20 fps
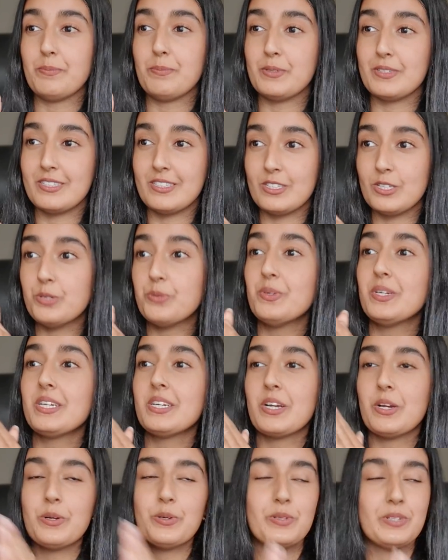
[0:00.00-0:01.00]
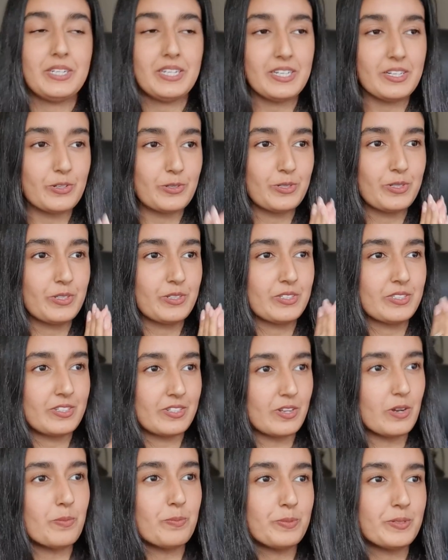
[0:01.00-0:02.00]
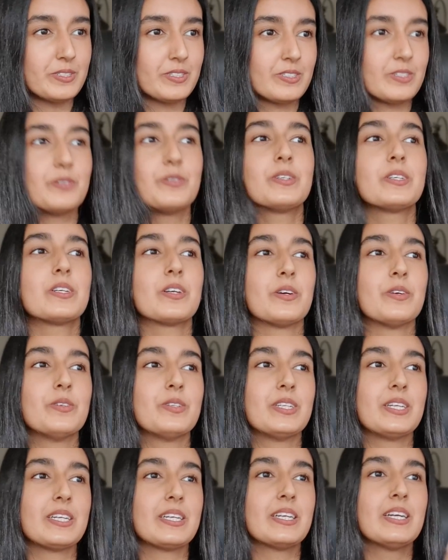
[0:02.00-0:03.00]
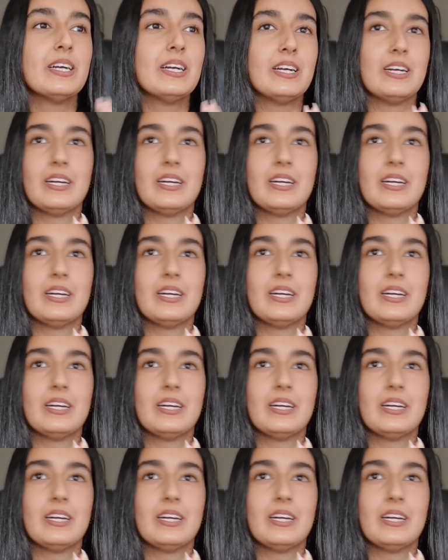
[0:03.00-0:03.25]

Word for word: pursuing coding or you'll stop pursuing coding.